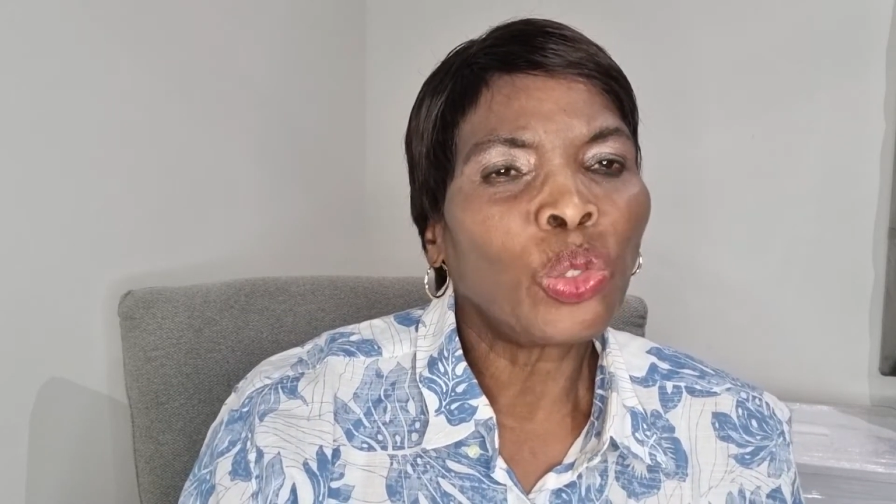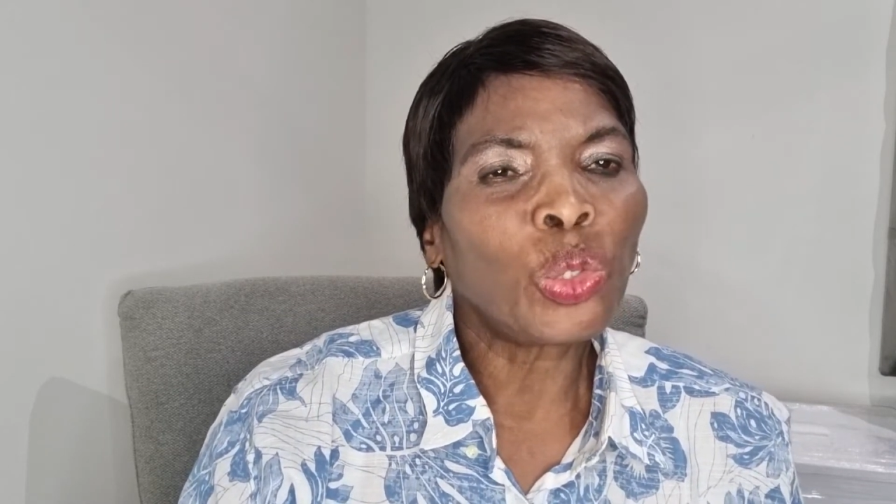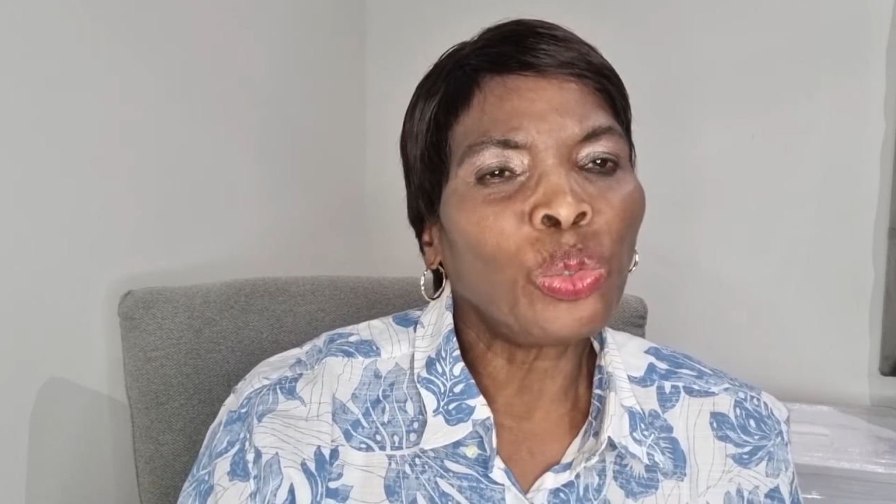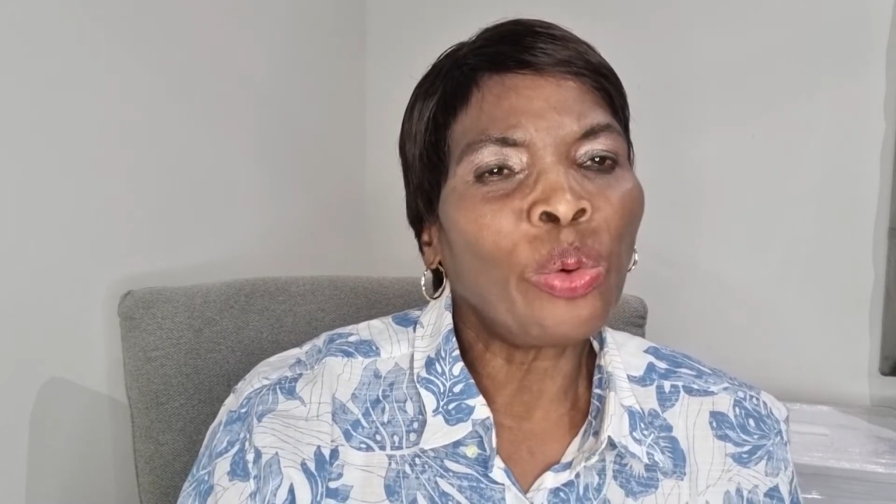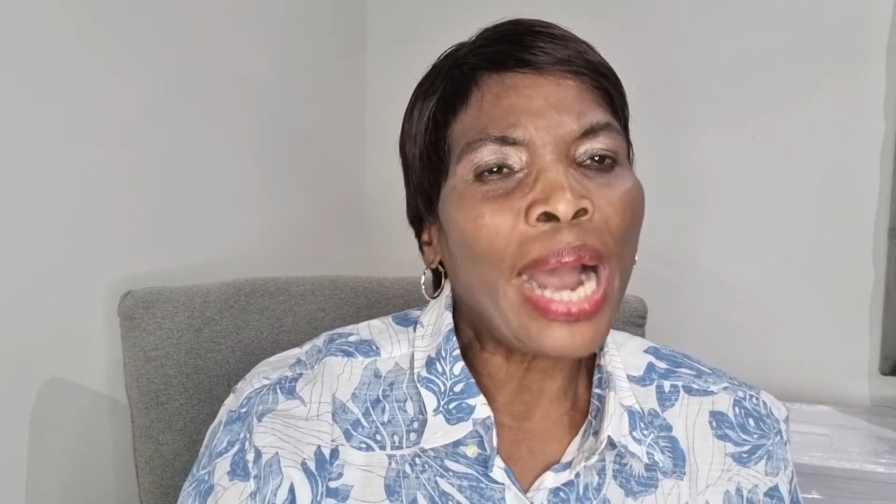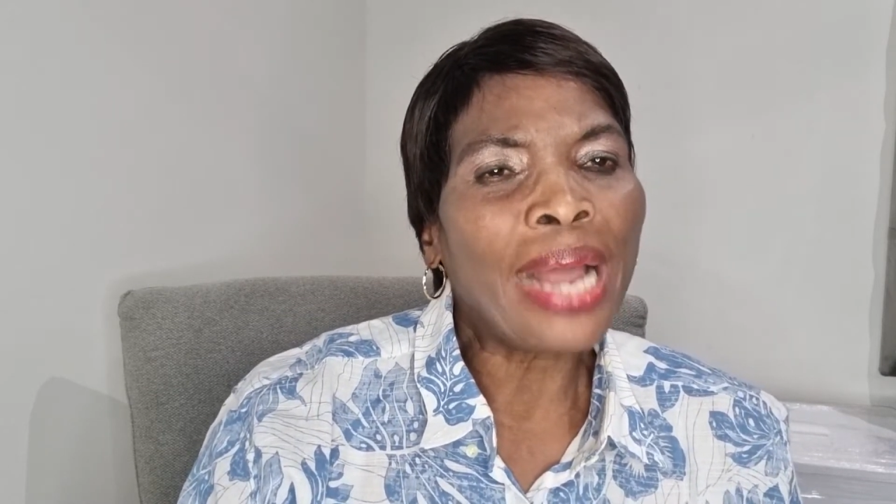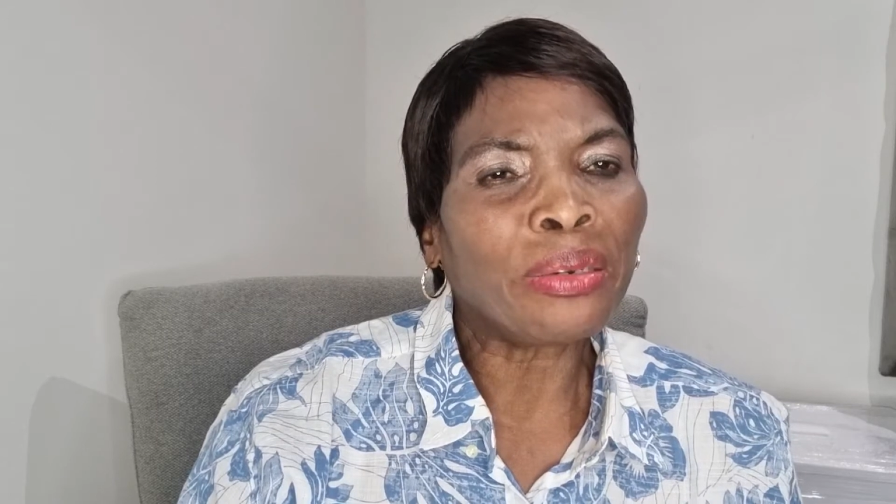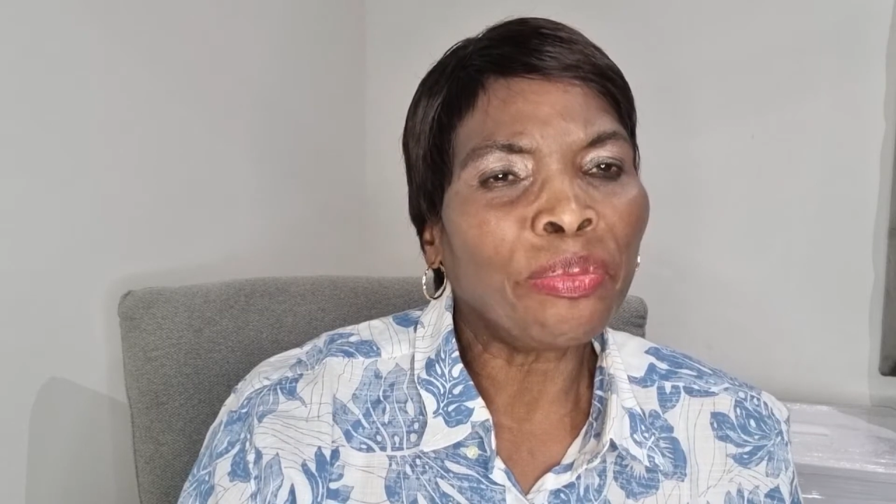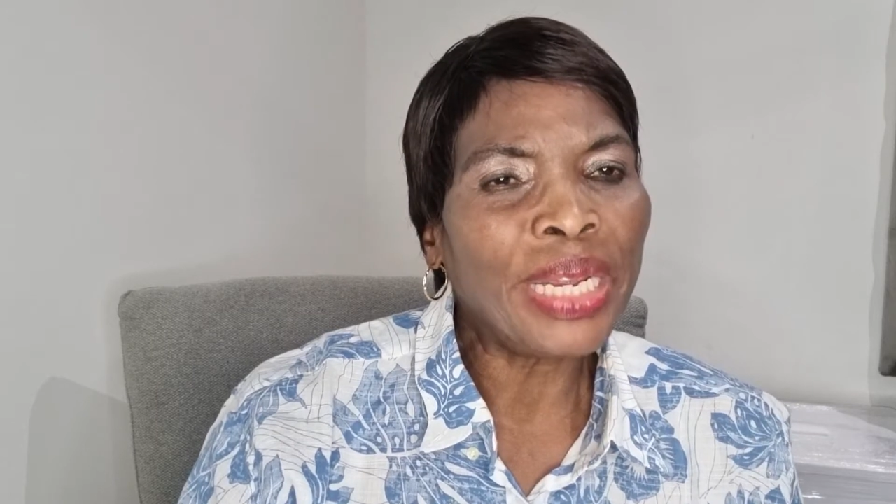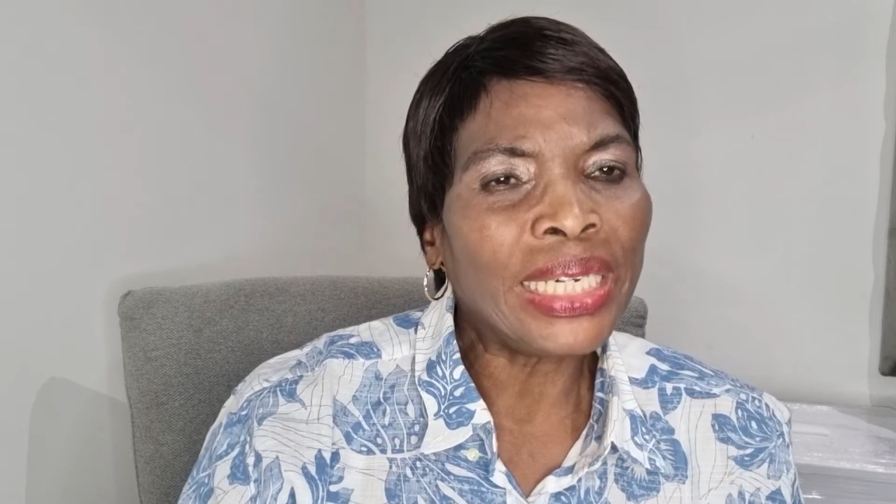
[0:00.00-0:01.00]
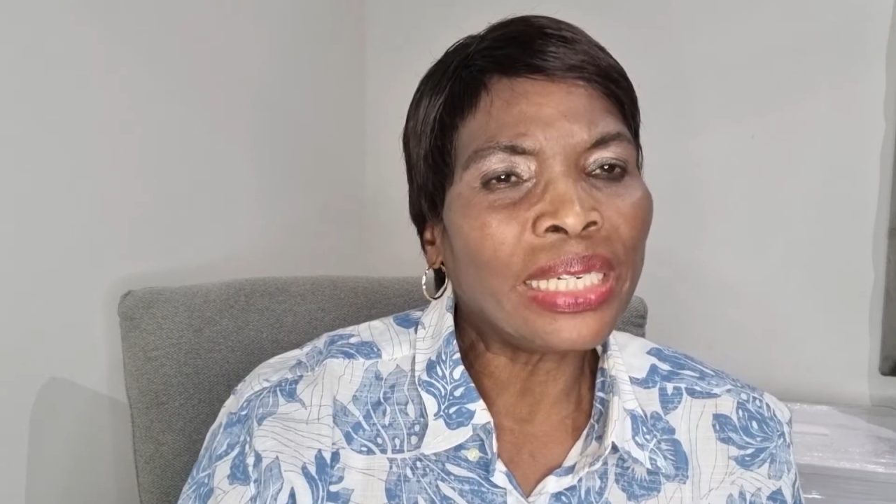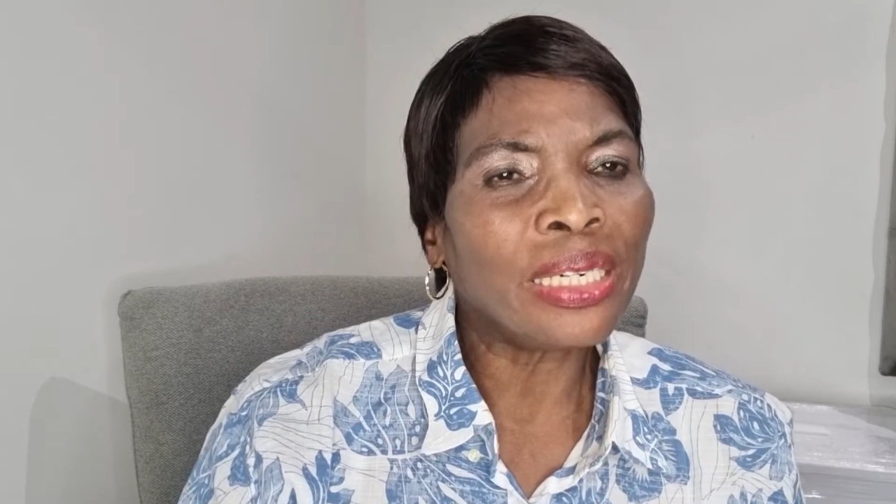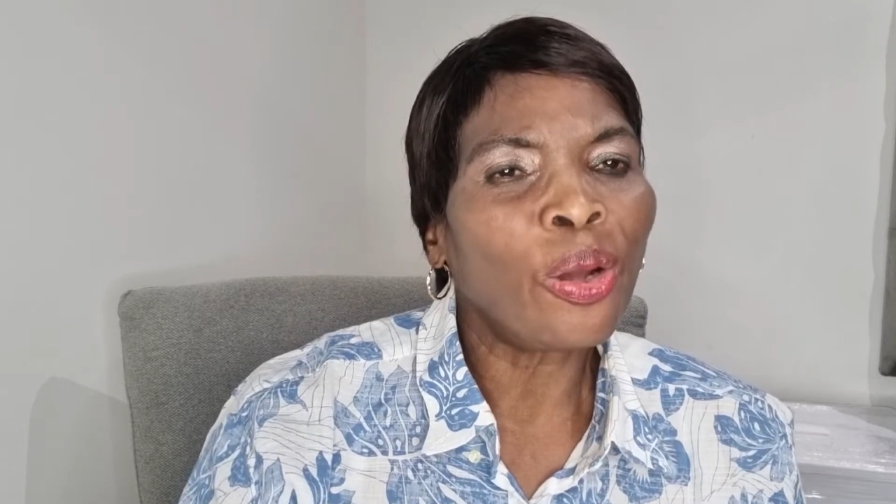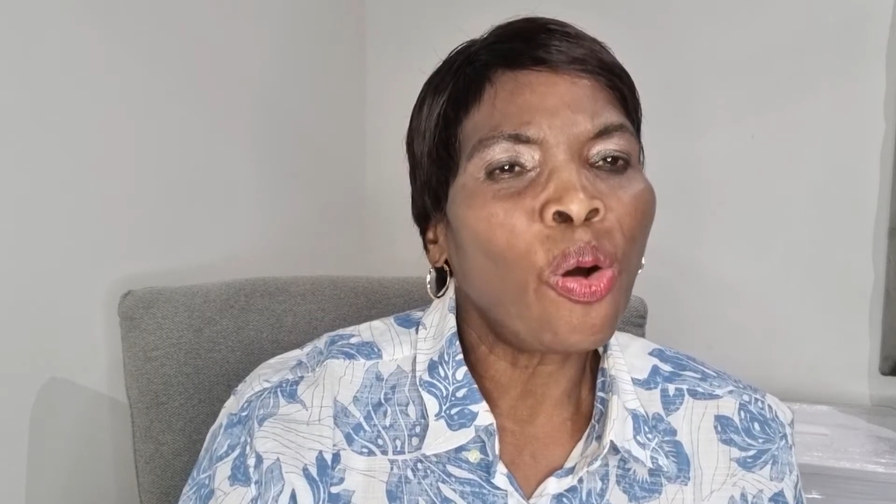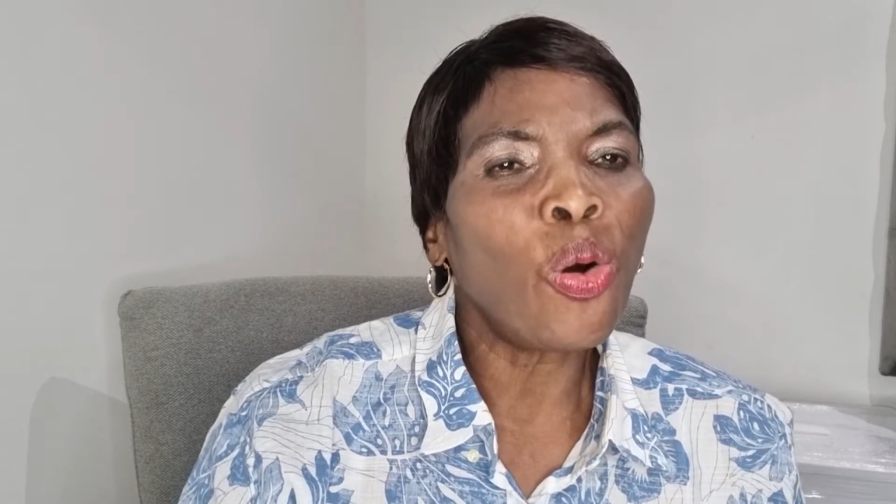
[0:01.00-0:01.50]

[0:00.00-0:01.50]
to admit